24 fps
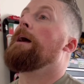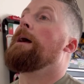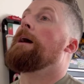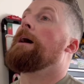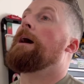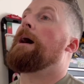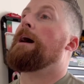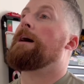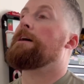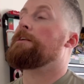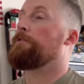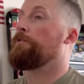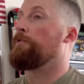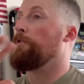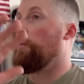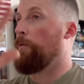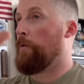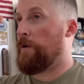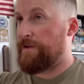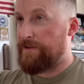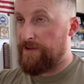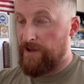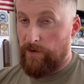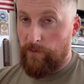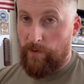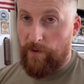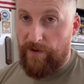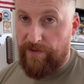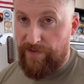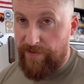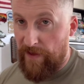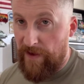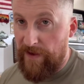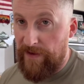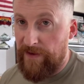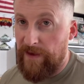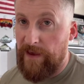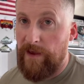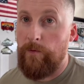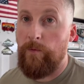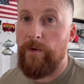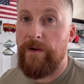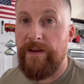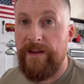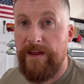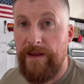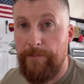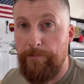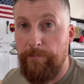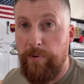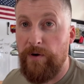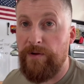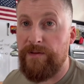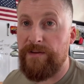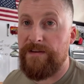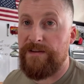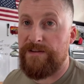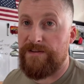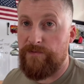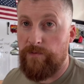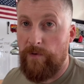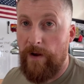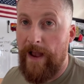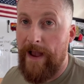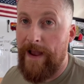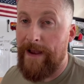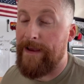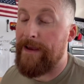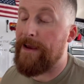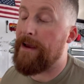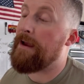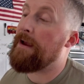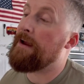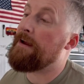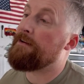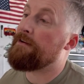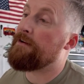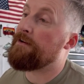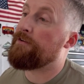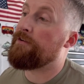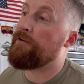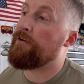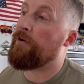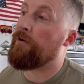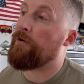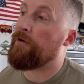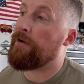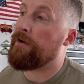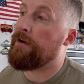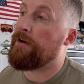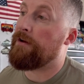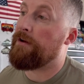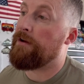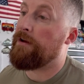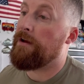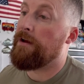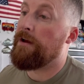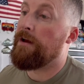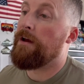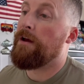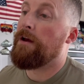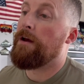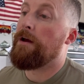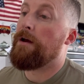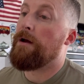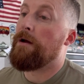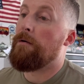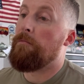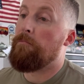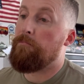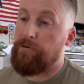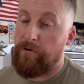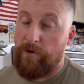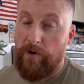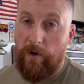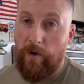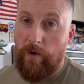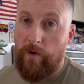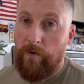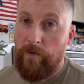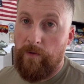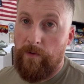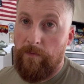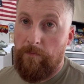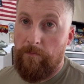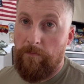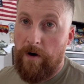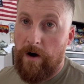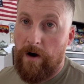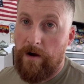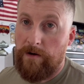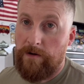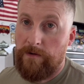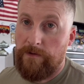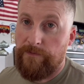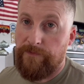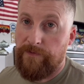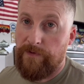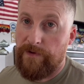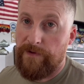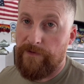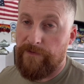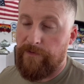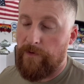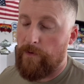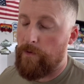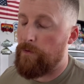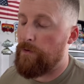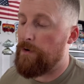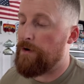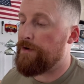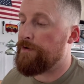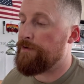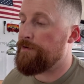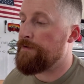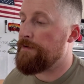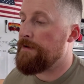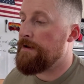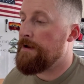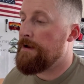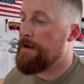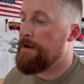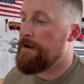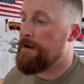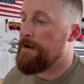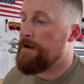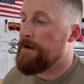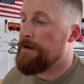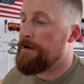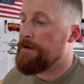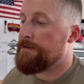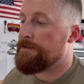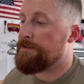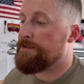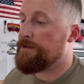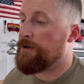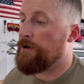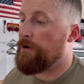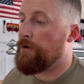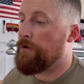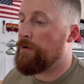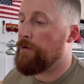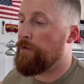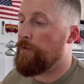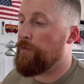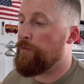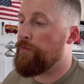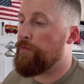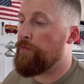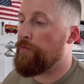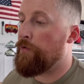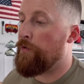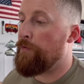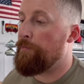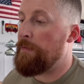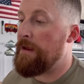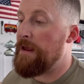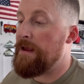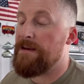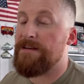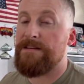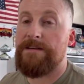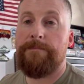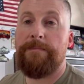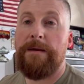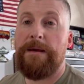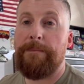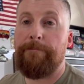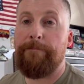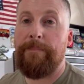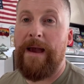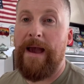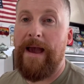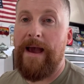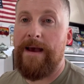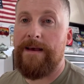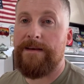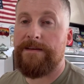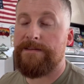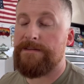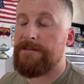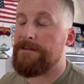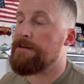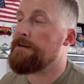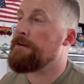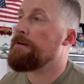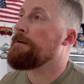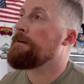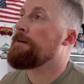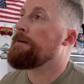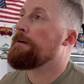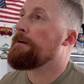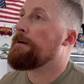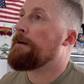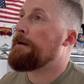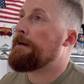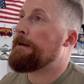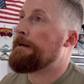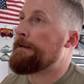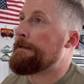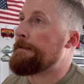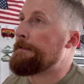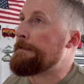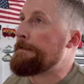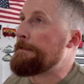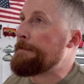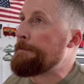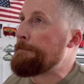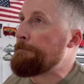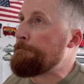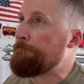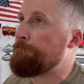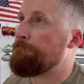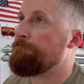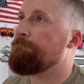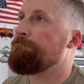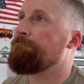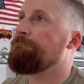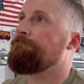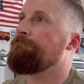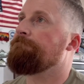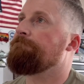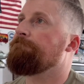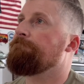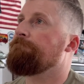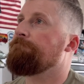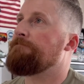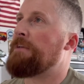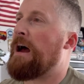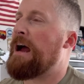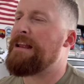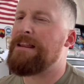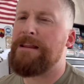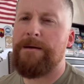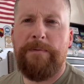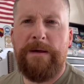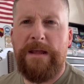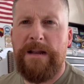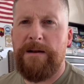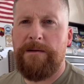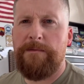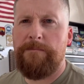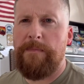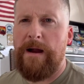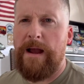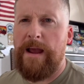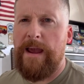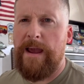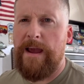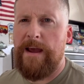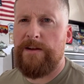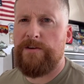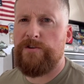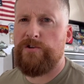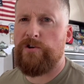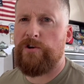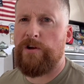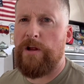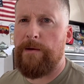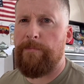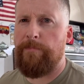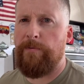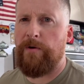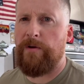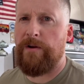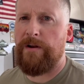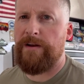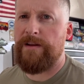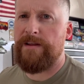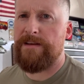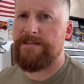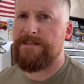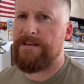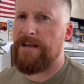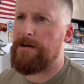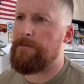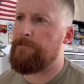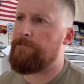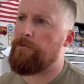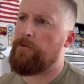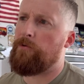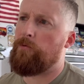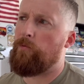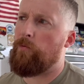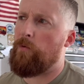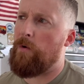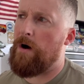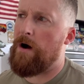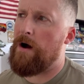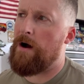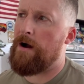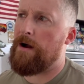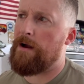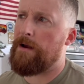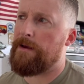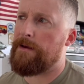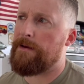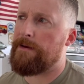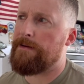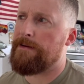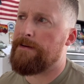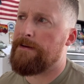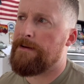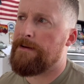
I don't know what they were thinking when they put this rack in the TRD Pro model for the 4Runner. So for me, it's a big pass. I debated in my head, should I put an example why